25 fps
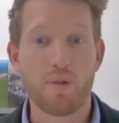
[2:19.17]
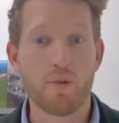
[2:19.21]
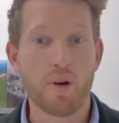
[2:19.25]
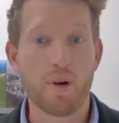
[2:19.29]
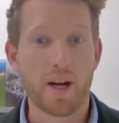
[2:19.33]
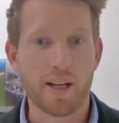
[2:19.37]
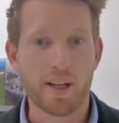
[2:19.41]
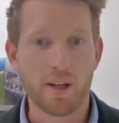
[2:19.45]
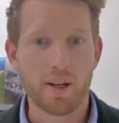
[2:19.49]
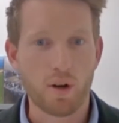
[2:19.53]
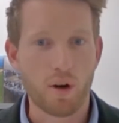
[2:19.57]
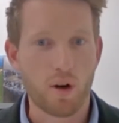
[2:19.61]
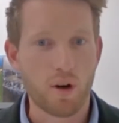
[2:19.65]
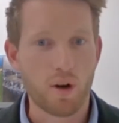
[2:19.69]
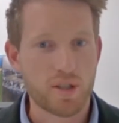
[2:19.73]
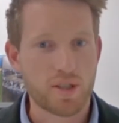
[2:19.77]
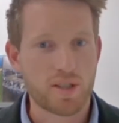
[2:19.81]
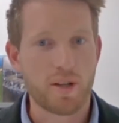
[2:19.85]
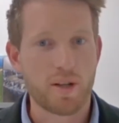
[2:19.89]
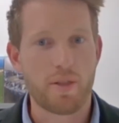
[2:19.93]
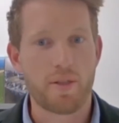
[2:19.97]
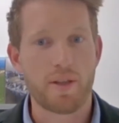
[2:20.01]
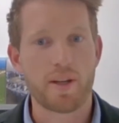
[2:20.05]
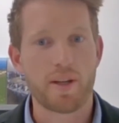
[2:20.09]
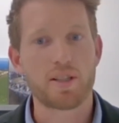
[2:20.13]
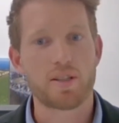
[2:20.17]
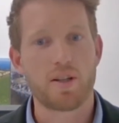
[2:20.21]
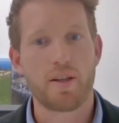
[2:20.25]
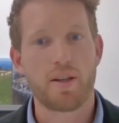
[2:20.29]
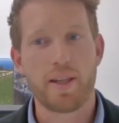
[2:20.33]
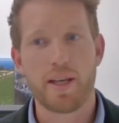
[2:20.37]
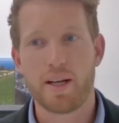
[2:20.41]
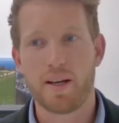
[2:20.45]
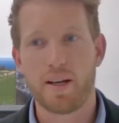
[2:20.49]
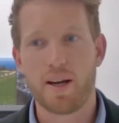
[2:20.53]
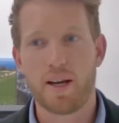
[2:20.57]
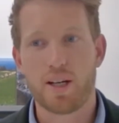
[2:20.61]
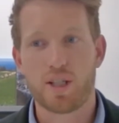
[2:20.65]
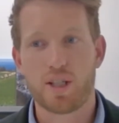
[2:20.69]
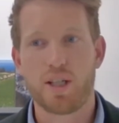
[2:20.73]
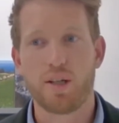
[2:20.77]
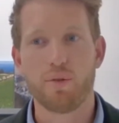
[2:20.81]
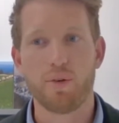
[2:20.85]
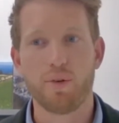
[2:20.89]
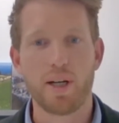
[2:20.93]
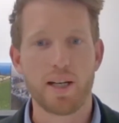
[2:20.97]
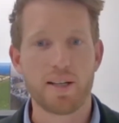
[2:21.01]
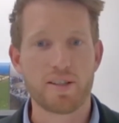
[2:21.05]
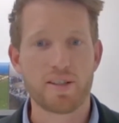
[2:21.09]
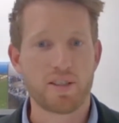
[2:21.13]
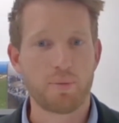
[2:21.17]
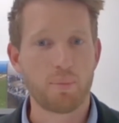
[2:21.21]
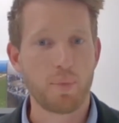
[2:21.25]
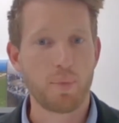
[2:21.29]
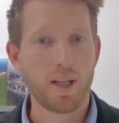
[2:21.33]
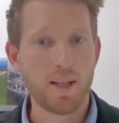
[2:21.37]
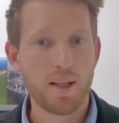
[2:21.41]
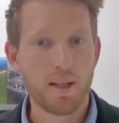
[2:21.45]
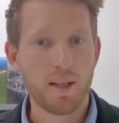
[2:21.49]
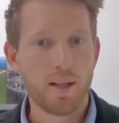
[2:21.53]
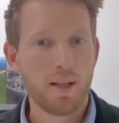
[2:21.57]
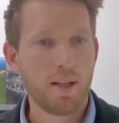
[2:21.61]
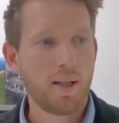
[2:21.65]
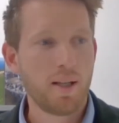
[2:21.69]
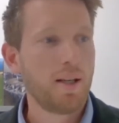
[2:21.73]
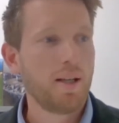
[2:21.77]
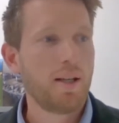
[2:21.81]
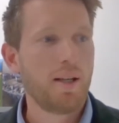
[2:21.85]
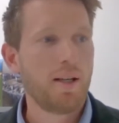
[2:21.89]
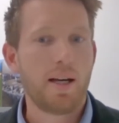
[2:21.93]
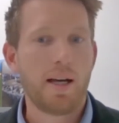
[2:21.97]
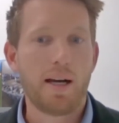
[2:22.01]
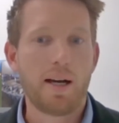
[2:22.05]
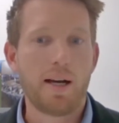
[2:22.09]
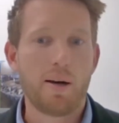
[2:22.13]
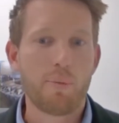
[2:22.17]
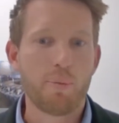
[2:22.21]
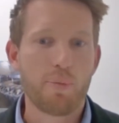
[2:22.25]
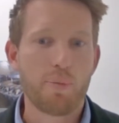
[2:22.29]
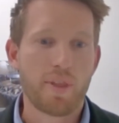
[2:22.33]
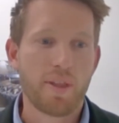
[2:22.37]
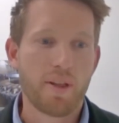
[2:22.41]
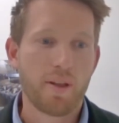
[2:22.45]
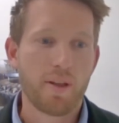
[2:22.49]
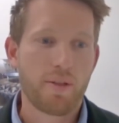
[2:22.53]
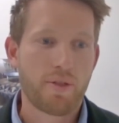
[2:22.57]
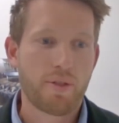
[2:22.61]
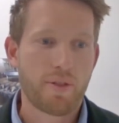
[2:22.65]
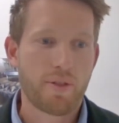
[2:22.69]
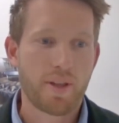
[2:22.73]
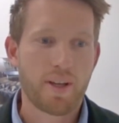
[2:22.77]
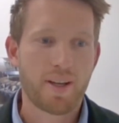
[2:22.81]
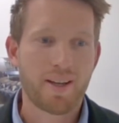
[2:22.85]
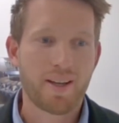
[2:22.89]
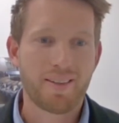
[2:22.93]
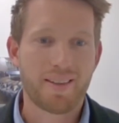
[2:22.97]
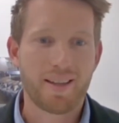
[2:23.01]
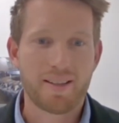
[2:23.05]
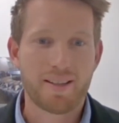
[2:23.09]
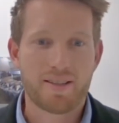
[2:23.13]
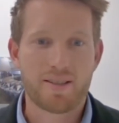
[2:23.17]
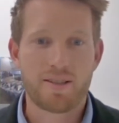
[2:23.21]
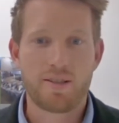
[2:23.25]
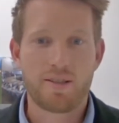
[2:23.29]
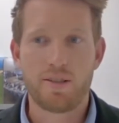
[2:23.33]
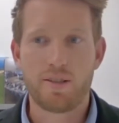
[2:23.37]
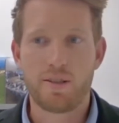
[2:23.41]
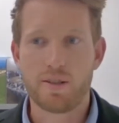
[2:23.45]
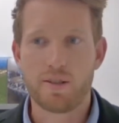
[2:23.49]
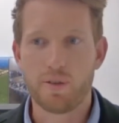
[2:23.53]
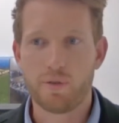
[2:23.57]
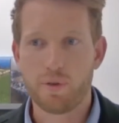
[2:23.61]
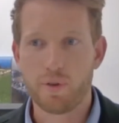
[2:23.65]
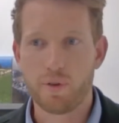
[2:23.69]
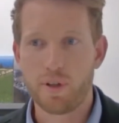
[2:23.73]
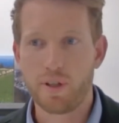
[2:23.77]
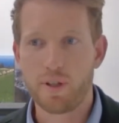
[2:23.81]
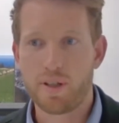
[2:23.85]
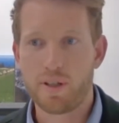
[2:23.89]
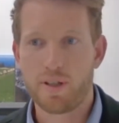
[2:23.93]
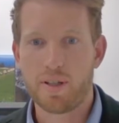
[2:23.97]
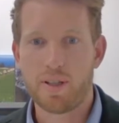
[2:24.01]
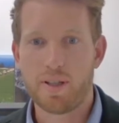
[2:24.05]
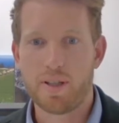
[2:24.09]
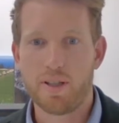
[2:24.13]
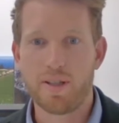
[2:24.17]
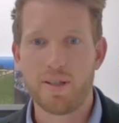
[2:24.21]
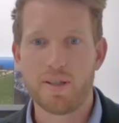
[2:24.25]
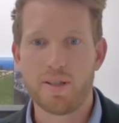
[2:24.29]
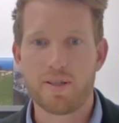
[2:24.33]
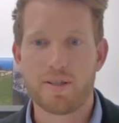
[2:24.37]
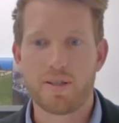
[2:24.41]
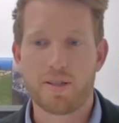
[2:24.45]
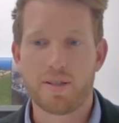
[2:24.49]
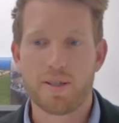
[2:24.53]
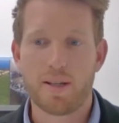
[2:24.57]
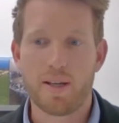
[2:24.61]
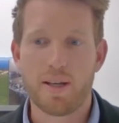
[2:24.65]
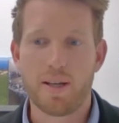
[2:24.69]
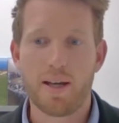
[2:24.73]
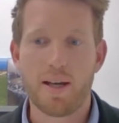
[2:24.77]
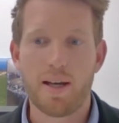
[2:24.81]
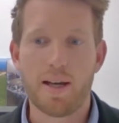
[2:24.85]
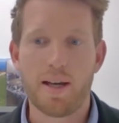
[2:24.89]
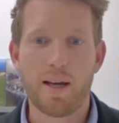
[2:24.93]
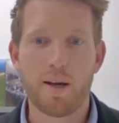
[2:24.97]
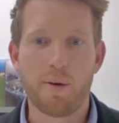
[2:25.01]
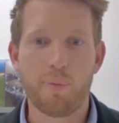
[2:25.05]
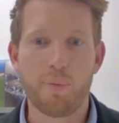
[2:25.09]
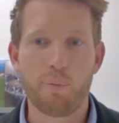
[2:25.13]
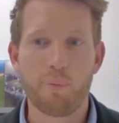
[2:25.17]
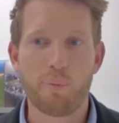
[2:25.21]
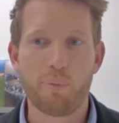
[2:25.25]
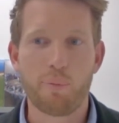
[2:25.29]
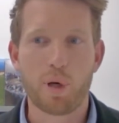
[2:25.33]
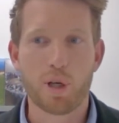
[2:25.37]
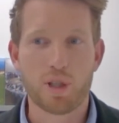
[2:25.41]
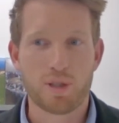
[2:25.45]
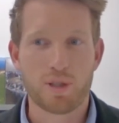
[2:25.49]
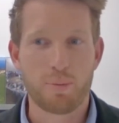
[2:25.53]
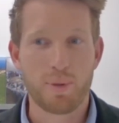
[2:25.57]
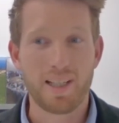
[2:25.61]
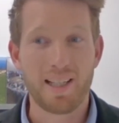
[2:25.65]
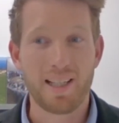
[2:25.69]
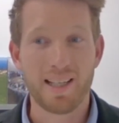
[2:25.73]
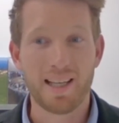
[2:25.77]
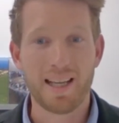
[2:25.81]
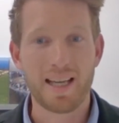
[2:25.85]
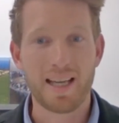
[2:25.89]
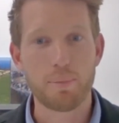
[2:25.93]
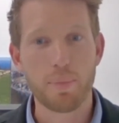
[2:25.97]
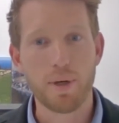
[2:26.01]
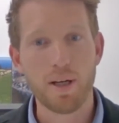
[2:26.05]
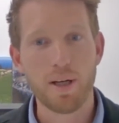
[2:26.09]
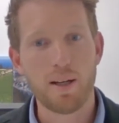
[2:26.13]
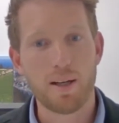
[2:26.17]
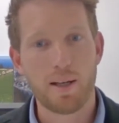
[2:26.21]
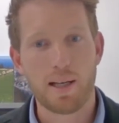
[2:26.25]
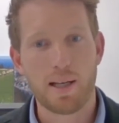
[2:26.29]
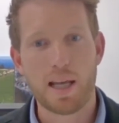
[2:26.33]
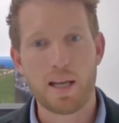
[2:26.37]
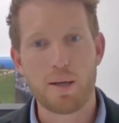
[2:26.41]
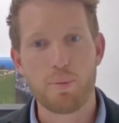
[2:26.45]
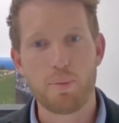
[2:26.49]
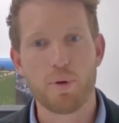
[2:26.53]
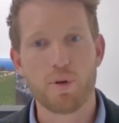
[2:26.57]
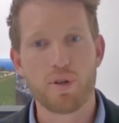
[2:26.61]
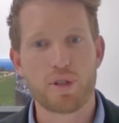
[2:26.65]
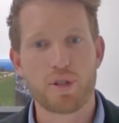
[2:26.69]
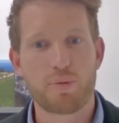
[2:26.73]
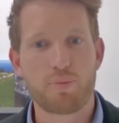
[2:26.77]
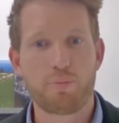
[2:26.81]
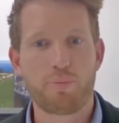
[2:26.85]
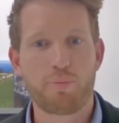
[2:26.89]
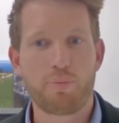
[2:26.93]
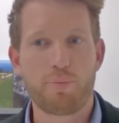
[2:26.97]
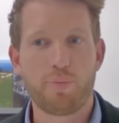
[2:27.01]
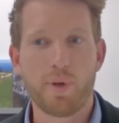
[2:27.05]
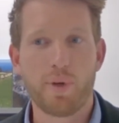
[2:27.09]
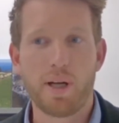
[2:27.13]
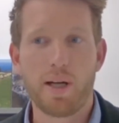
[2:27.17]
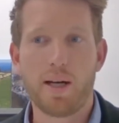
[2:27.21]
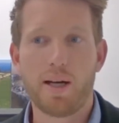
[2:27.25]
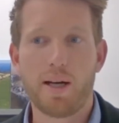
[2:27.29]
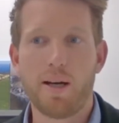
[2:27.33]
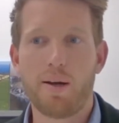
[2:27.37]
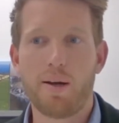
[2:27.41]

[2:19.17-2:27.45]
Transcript: shed running costs and things like that are actually really similar. The thing that's different is possibly labour. Labour is